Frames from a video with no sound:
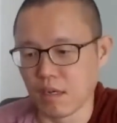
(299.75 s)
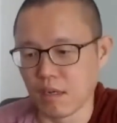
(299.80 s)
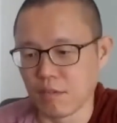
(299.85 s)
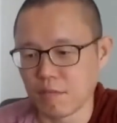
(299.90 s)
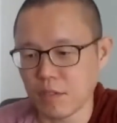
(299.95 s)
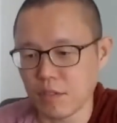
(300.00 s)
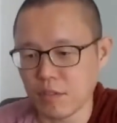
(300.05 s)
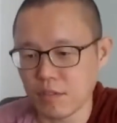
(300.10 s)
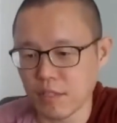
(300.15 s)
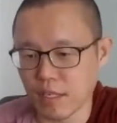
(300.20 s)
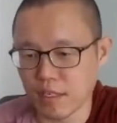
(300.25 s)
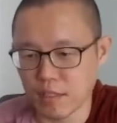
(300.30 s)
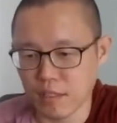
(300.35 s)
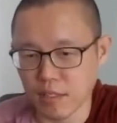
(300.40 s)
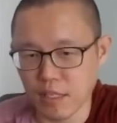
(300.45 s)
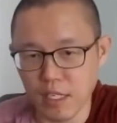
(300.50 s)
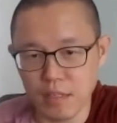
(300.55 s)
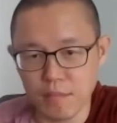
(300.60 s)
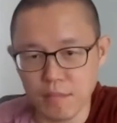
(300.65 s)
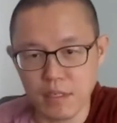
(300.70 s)
Feel that the
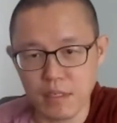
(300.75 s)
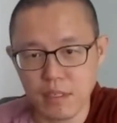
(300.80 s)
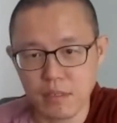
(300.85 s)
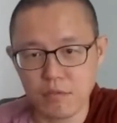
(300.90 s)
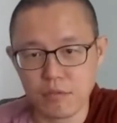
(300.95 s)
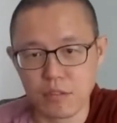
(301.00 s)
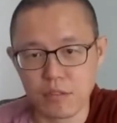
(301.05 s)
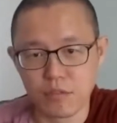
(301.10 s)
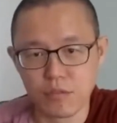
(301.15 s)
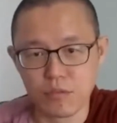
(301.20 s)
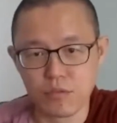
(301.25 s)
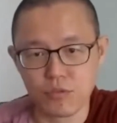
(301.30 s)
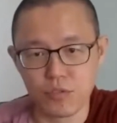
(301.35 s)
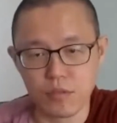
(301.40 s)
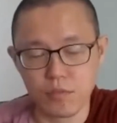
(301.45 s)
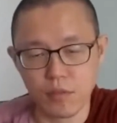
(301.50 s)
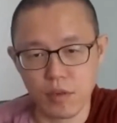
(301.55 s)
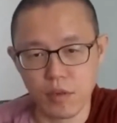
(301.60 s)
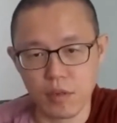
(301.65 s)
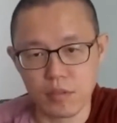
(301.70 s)
neighbor would sweep
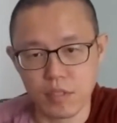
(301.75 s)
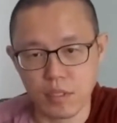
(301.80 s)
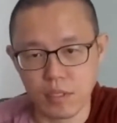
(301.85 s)
all the